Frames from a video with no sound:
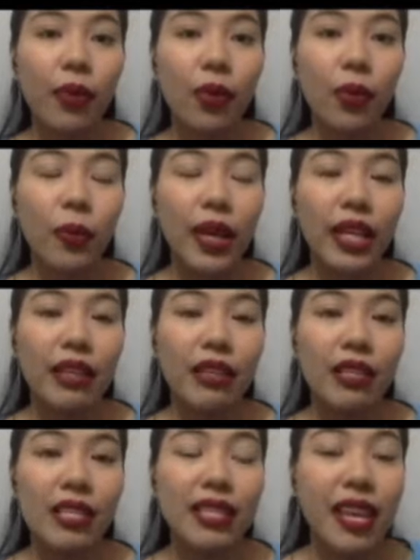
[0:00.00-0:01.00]

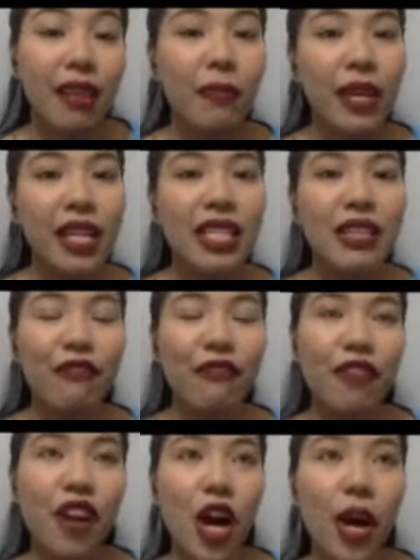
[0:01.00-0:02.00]
with
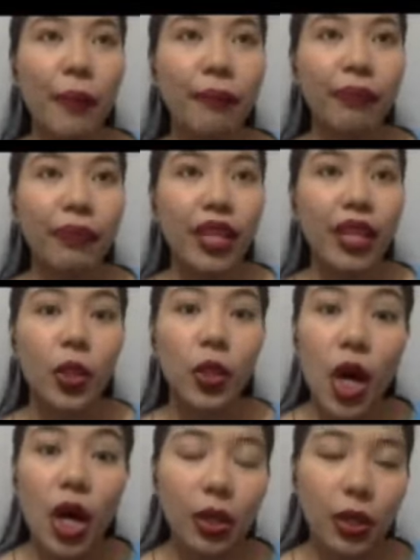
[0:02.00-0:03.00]
statements from
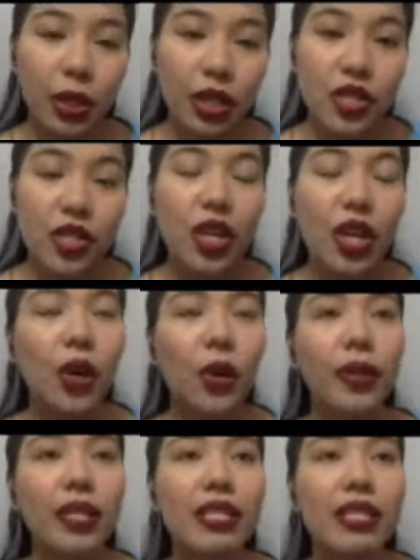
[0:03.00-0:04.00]
doctors,
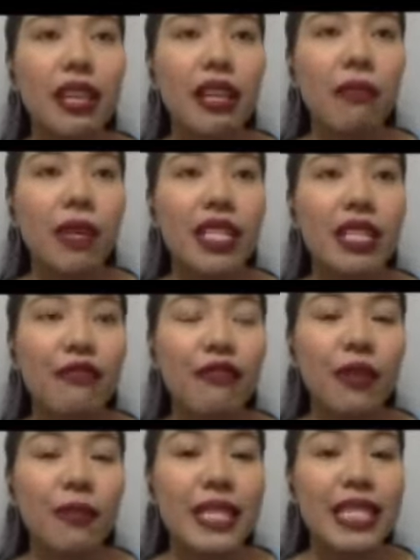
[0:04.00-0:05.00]
with statements
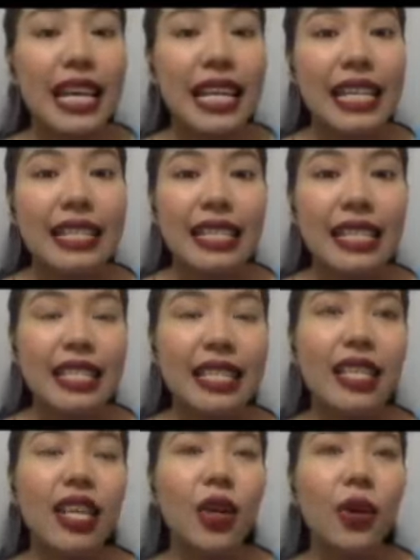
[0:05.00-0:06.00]
from
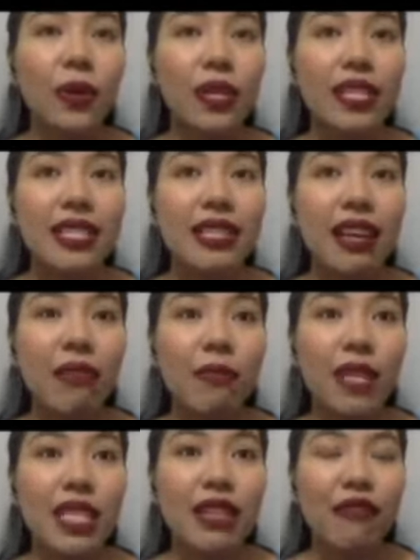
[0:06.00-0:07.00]
scientists, with
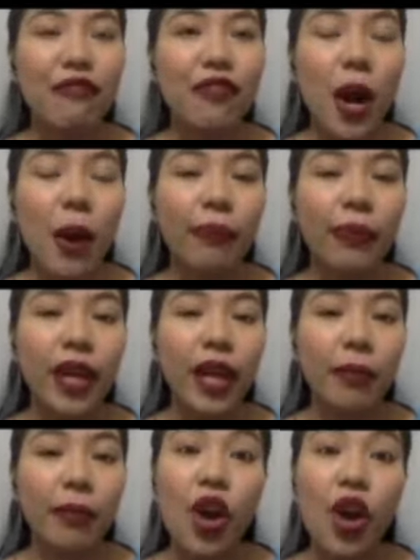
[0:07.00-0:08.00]
statements from
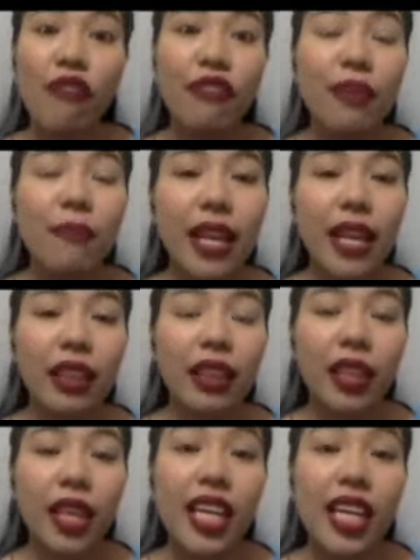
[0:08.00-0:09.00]
government
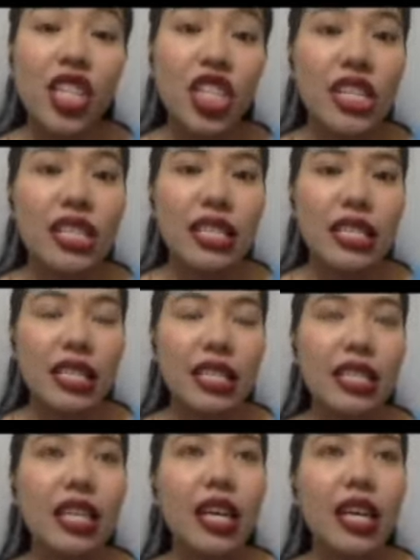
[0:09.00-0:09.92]
agencies,